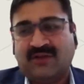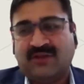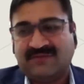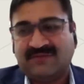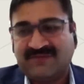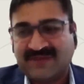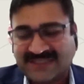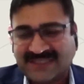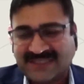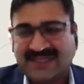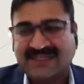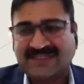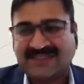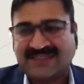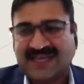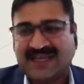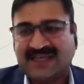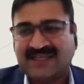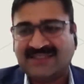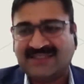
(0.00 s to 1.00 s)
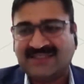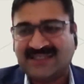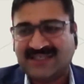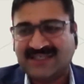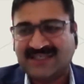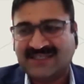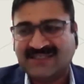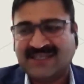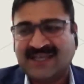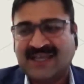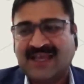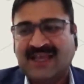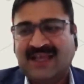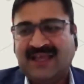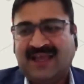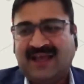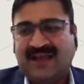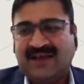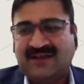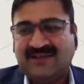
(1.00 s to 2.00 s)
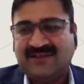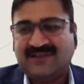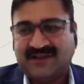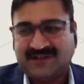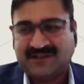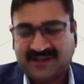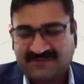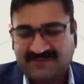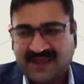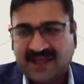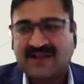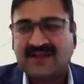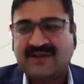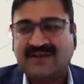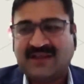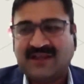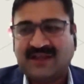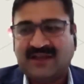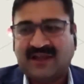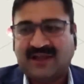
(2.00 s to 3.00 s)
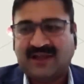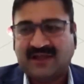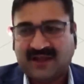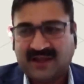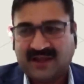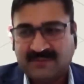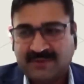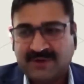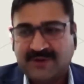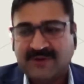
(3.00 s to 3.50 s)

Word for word: on the physical sciences, uh, the, another faculty in, in